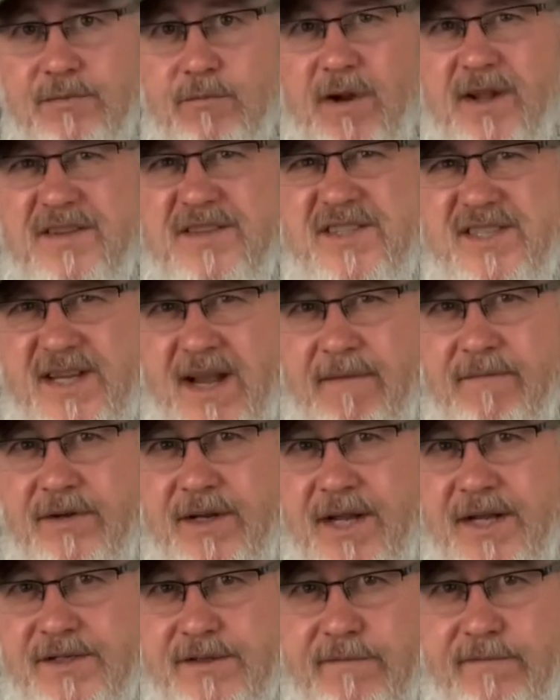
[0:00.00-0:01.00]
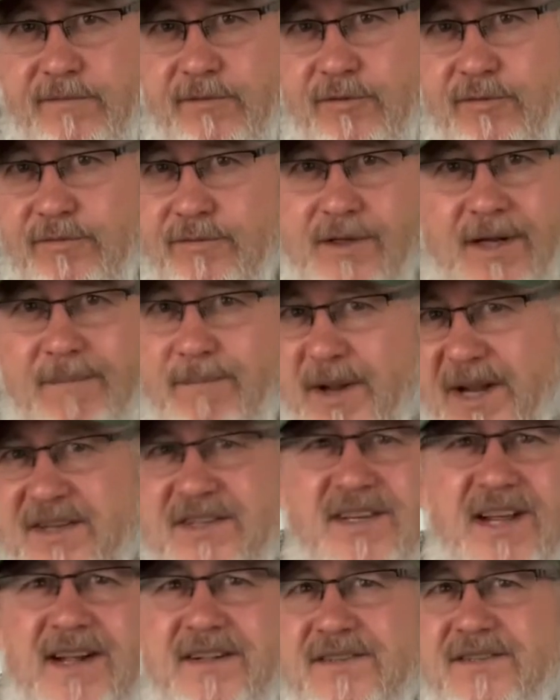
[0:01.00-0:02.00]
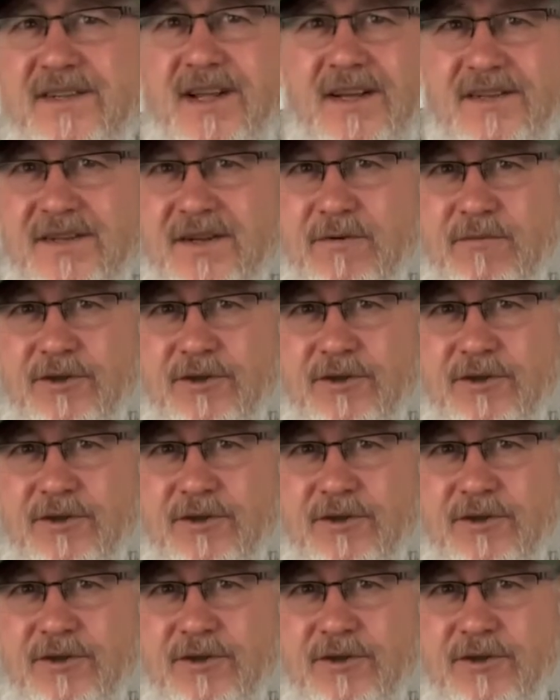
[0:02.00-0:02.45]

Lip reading: and we had 7 days of food. Doesn't make sense, does it?